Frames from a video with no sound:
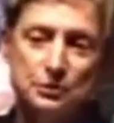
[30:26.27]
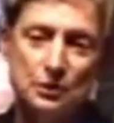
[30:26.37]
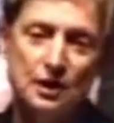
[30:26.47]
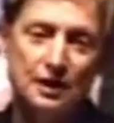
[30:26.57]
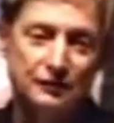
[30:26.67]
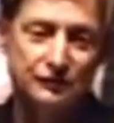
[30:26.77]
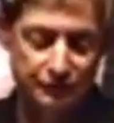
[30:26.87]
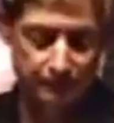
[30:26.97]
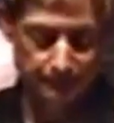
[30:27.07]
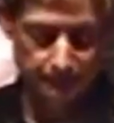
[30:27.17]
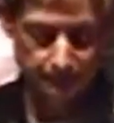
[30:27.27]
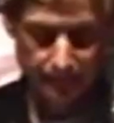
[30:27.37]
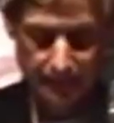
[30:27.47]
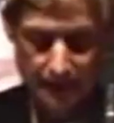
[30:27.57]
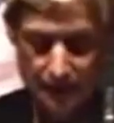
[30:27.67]
life.
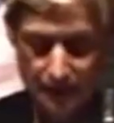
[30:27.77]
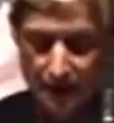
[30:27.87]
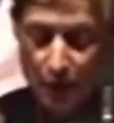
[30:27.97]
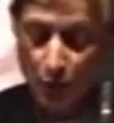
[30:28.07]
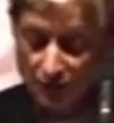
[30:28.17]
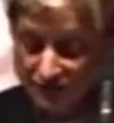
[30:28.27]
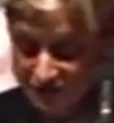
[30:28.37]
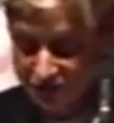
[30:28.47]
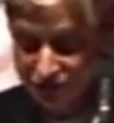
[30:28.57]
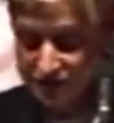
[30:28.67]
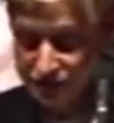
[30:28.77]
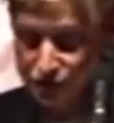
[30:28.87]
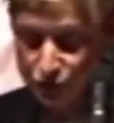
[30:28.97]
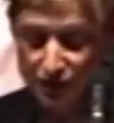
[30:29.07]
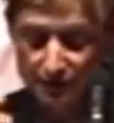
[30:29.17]
I want to suggest to
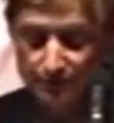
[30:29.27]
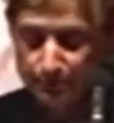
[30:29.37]
you that